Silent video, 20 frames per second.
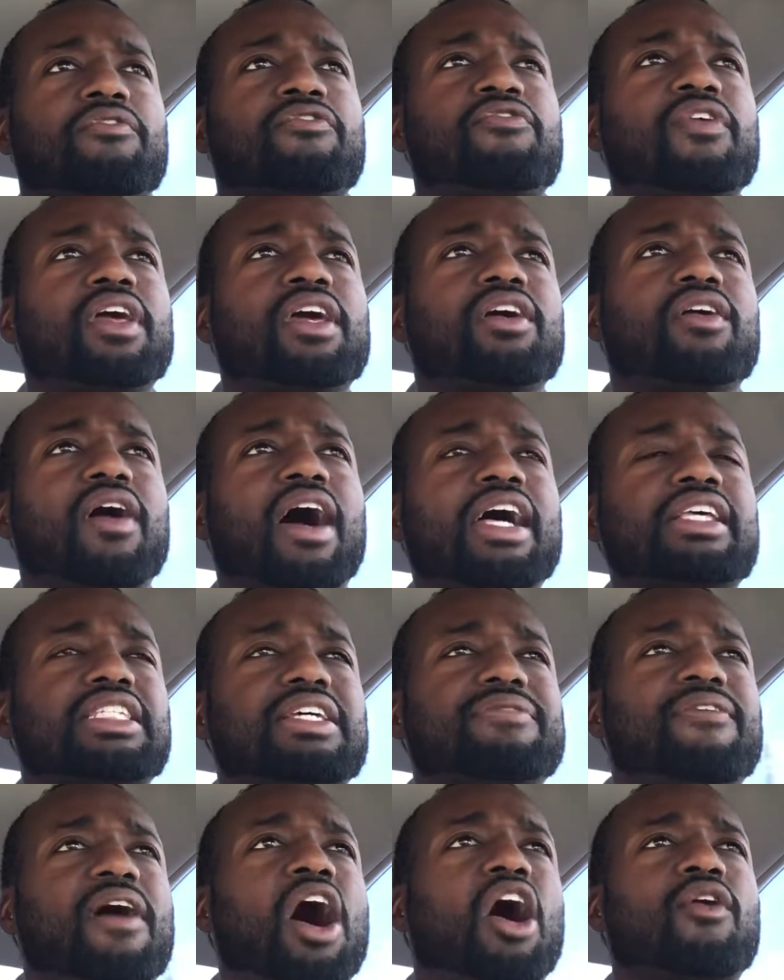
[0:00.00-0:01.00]
feel as
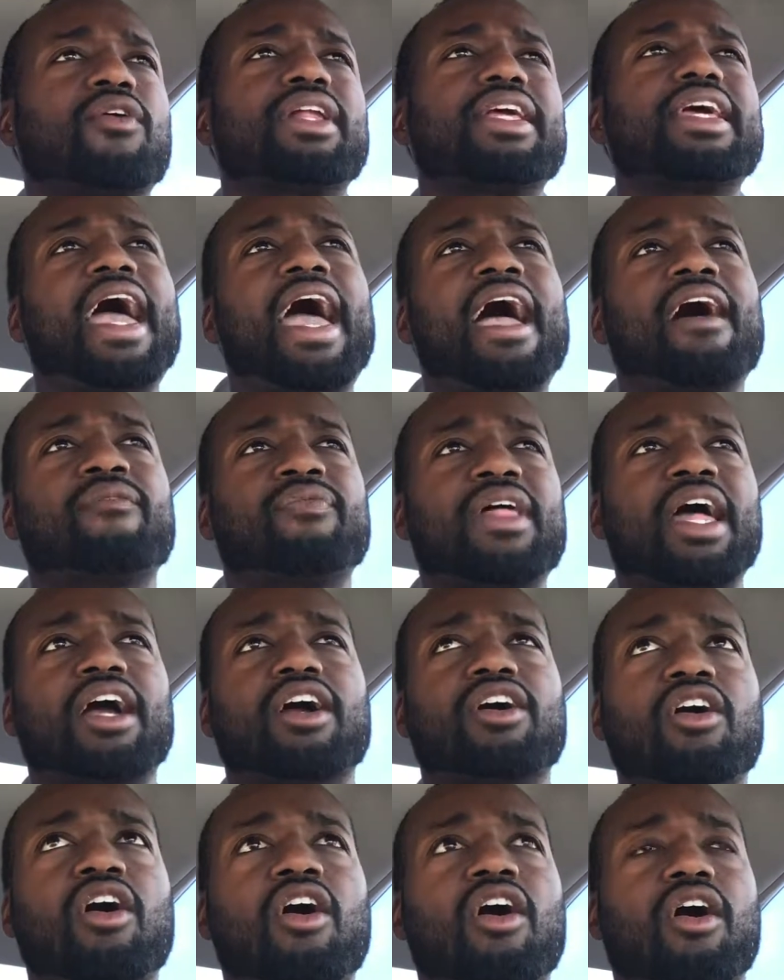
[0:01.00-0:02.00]
if I already have
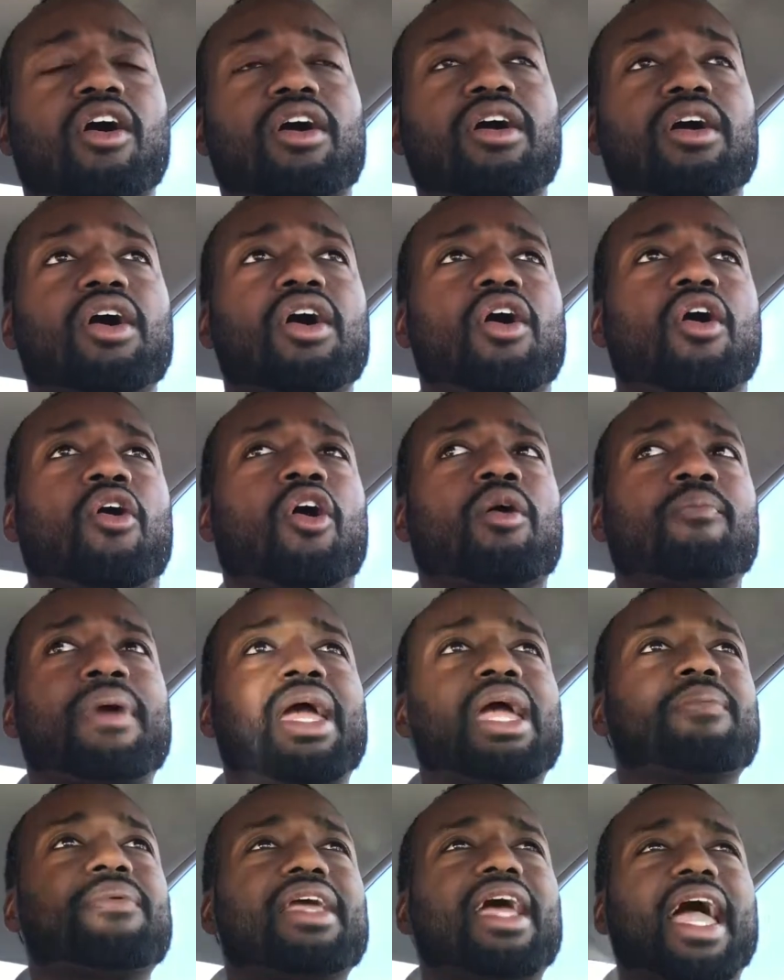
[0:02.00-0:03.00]
that car. Or
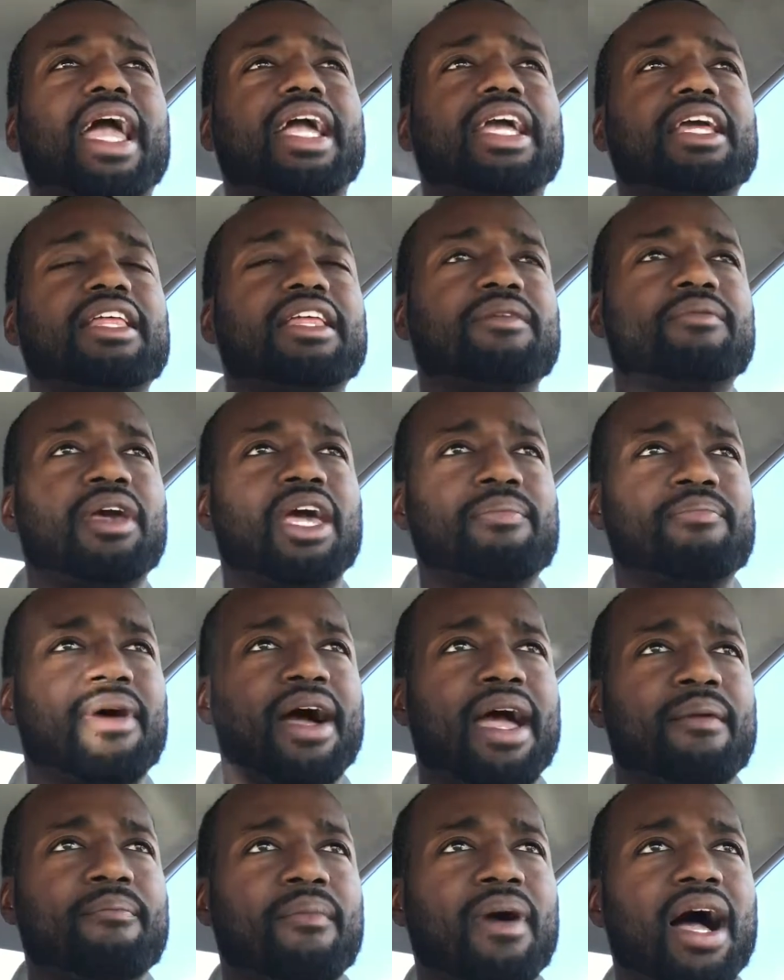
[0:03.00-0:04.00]
maybe I can, in
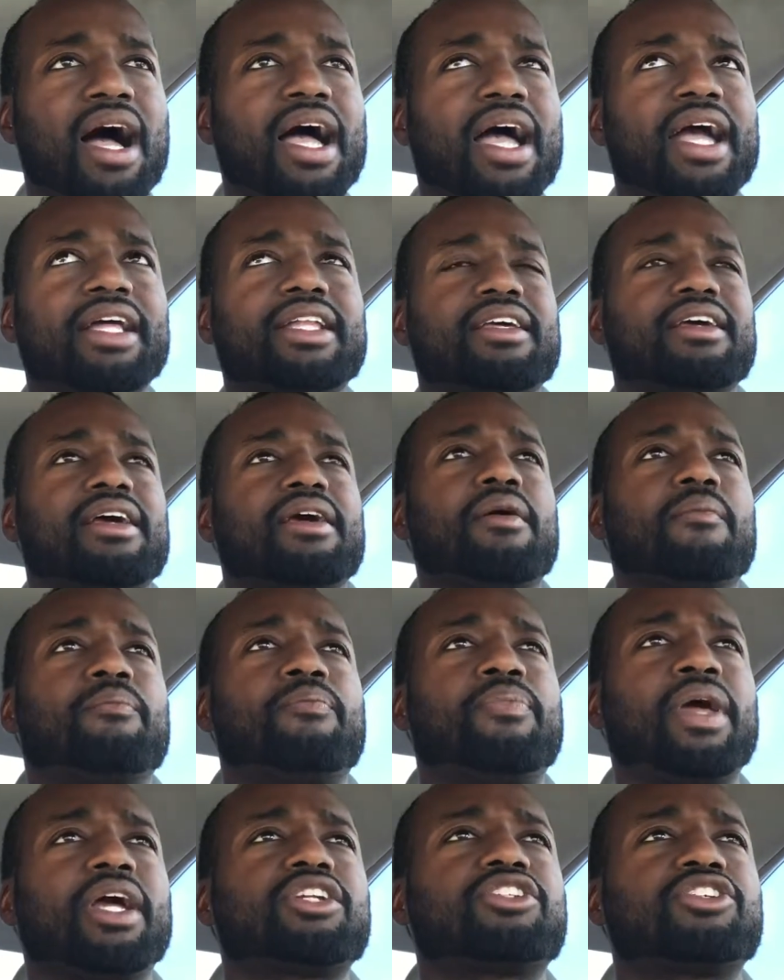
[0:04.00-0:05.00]
my mind,
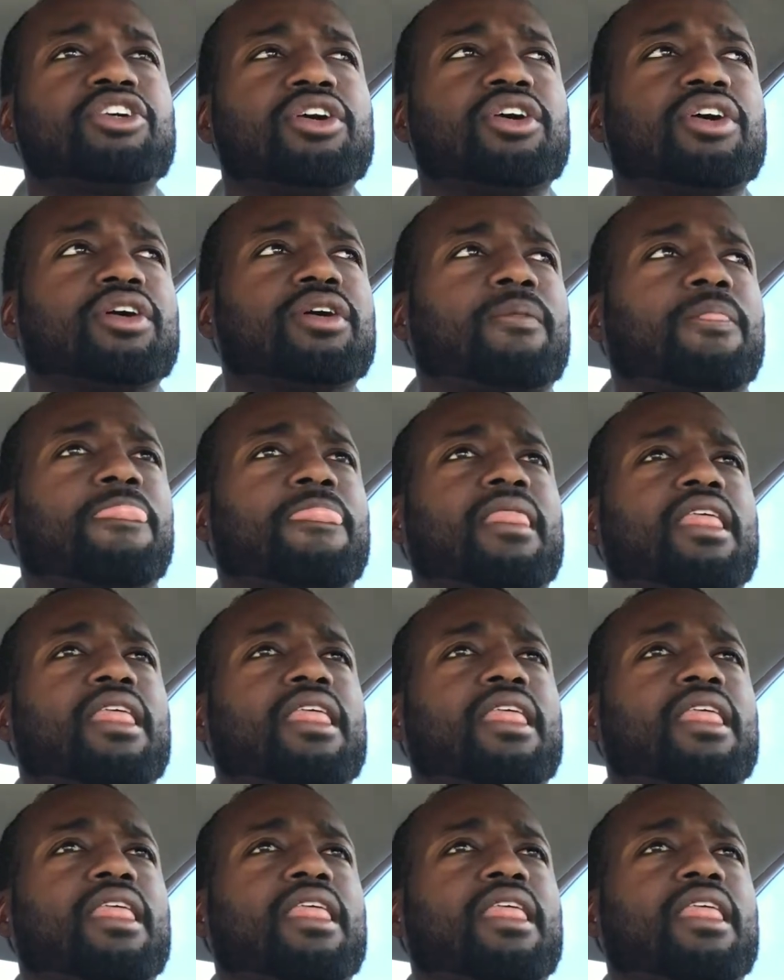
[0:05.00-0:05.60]
picture,